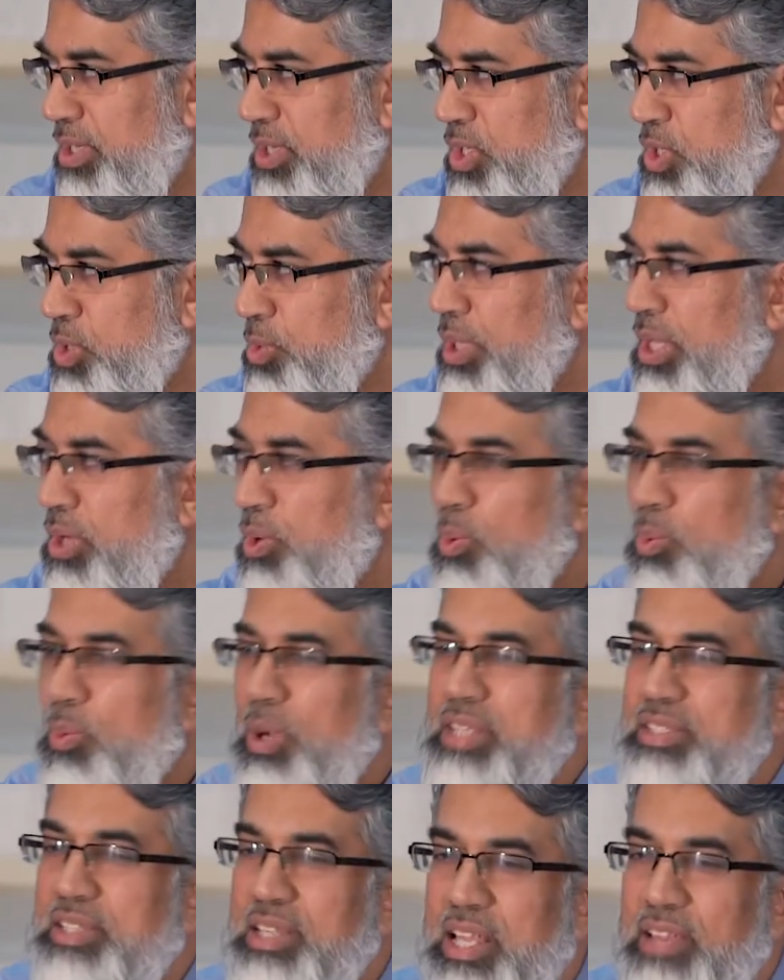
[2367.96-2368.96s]
You will
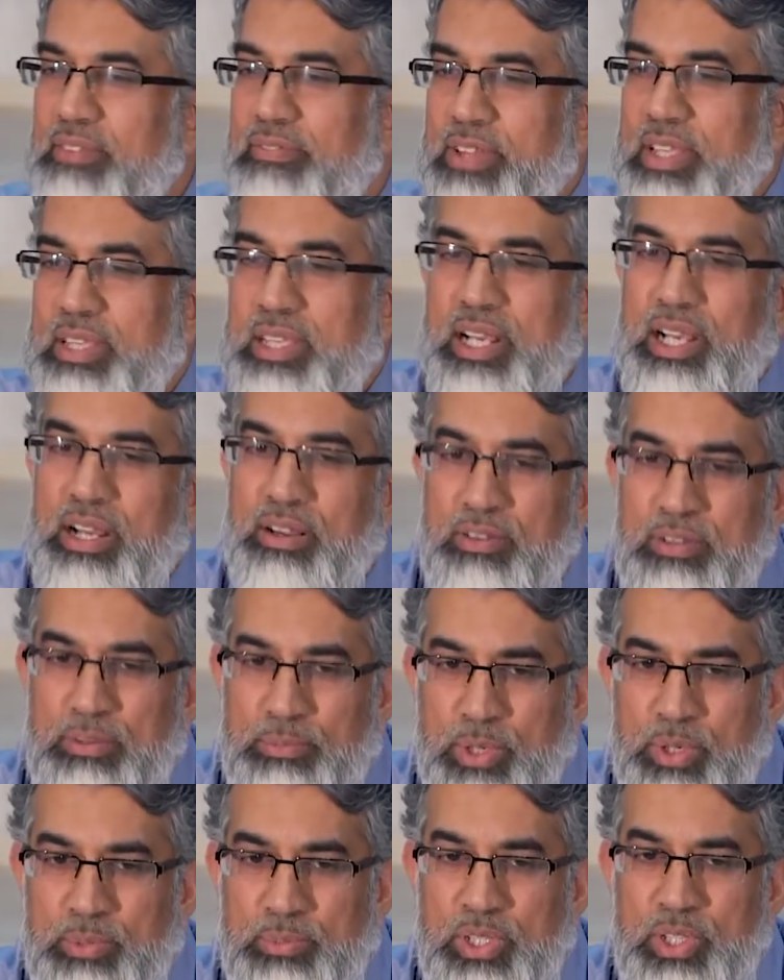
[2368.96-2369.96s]
always live in the current
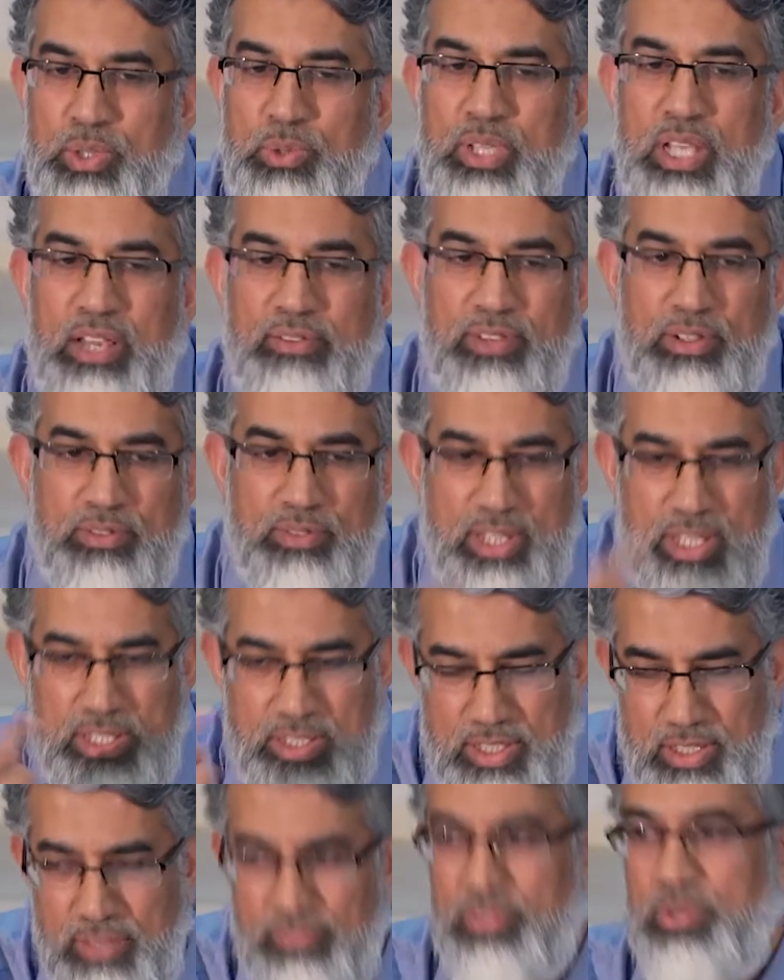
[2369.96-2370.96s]
moment. You never
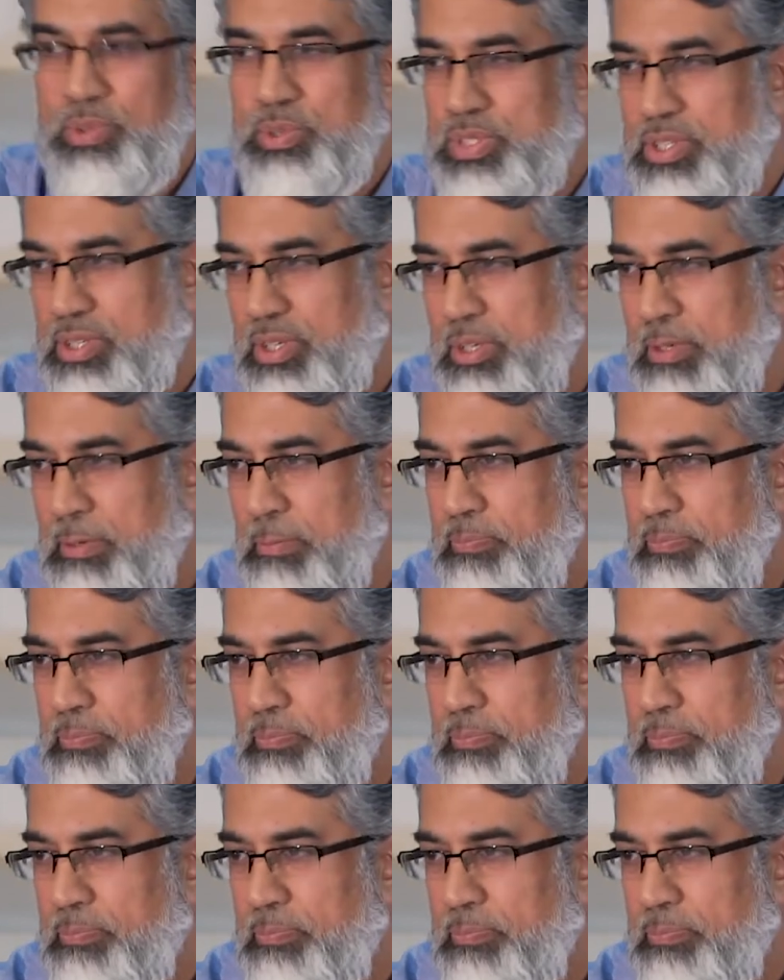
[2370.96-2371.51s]
reach the future.